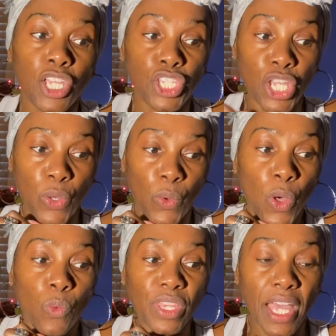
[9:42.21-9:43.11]
So
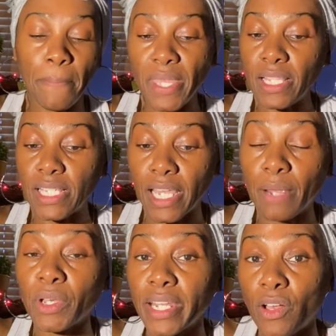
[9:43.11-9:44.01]
with that being said,
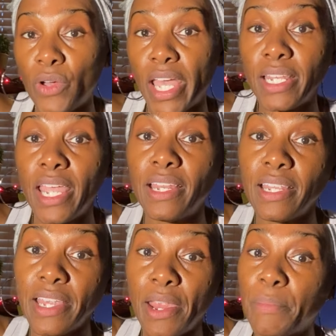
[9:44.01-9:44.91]
I'm going to go ahead and end it there,